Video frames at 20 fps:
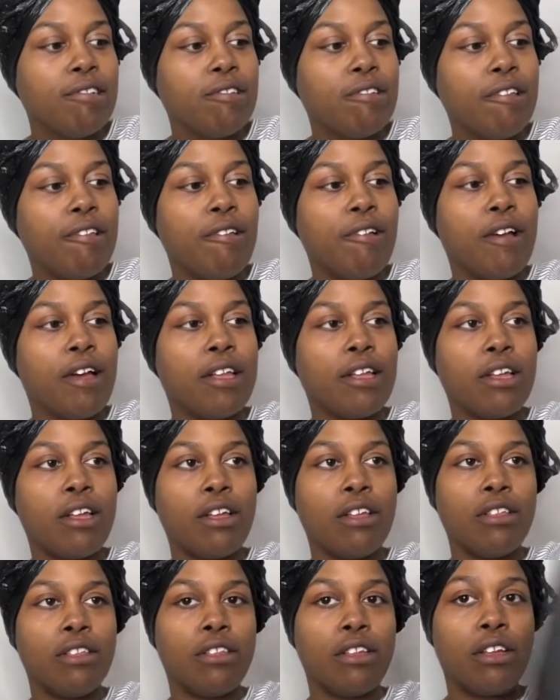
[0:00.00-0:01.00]
Then you got
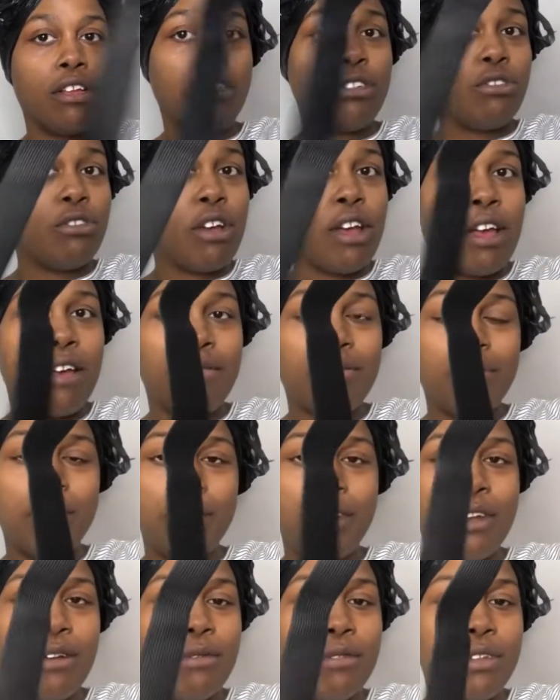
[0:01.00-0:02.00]
a strap.
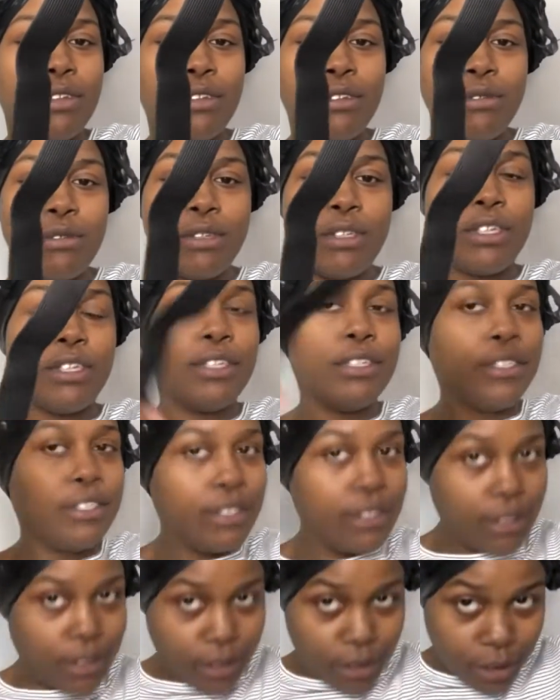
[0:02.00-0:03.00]
We know what to do with
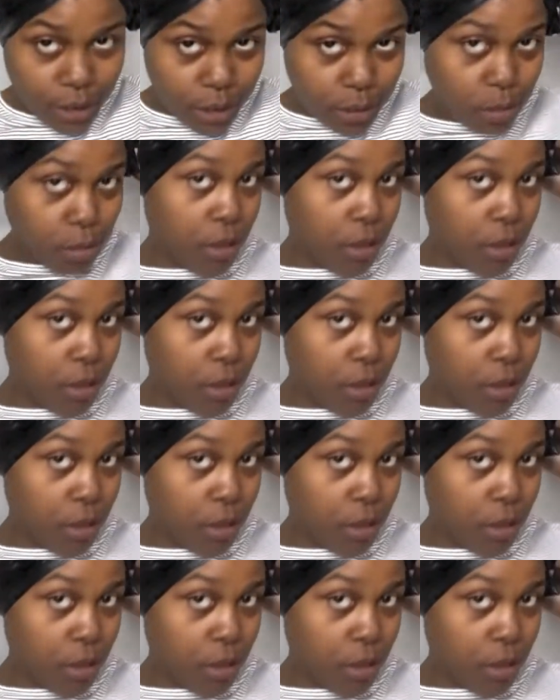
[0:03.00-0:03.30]
this.